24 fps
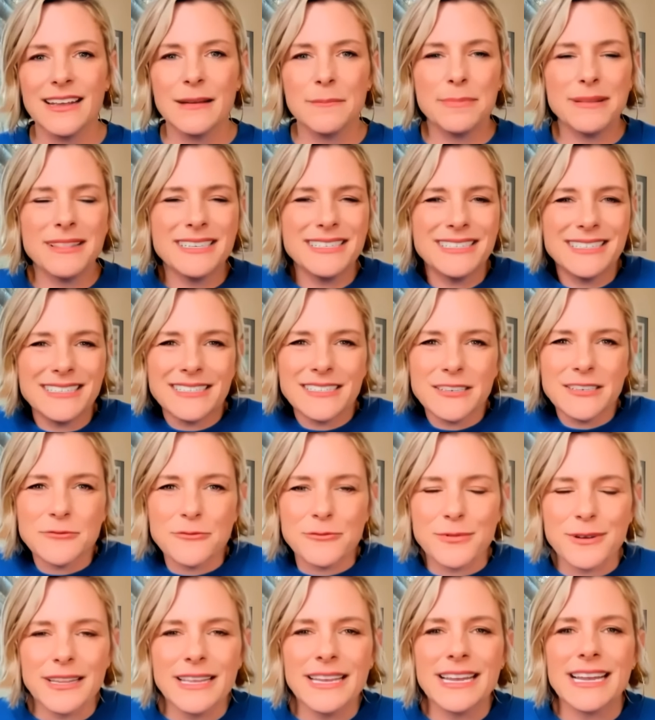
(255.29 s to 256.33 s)
But this isn't
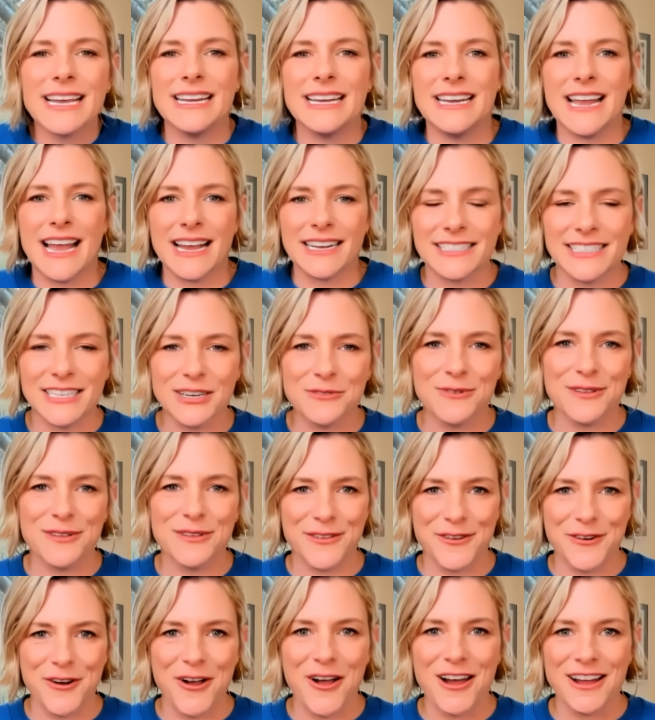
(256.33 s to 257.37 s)
really connecting with
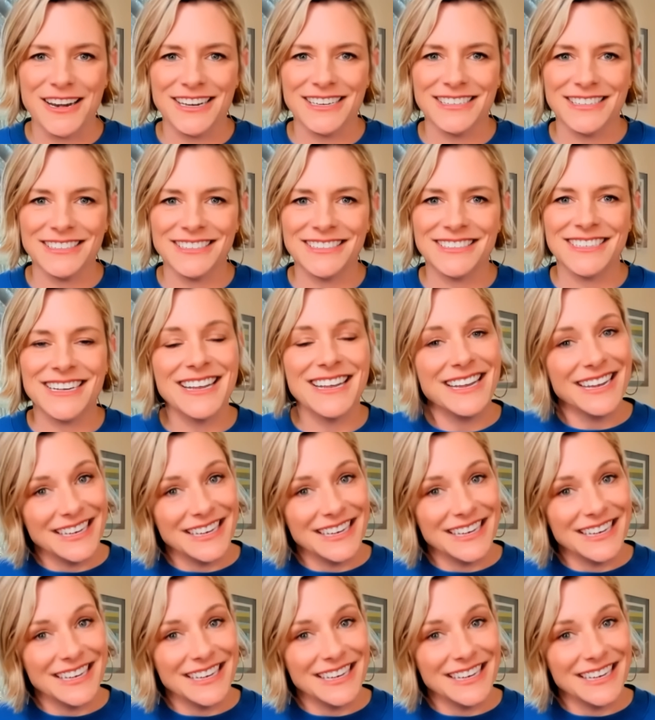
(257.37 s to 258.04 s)
your audience.